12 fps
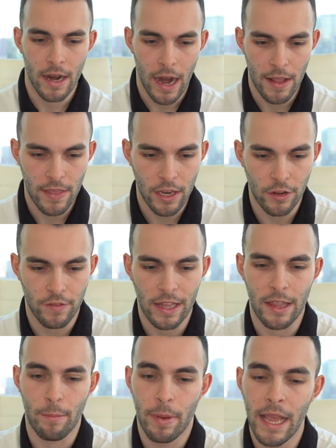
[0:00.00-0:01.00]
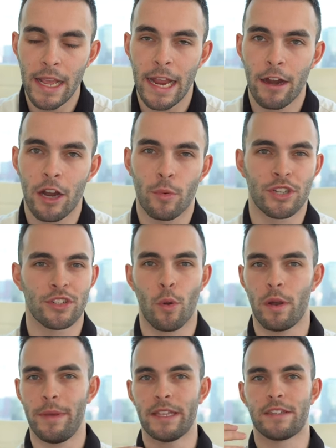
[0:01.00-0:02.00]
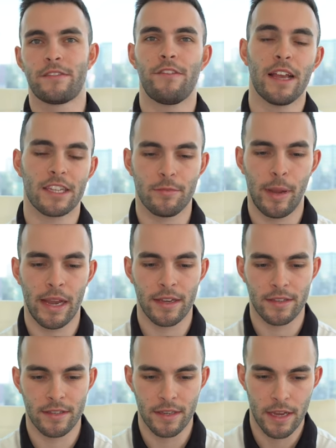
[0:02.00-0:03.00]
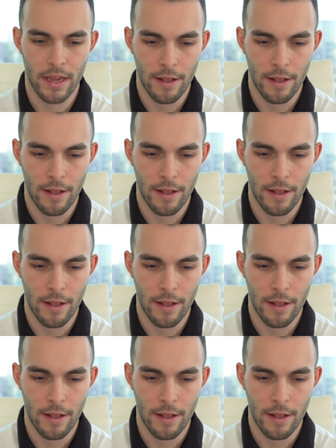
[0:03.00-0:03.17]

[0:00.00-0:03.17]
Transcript: And then you've got the pink area, which is going to be this flex space.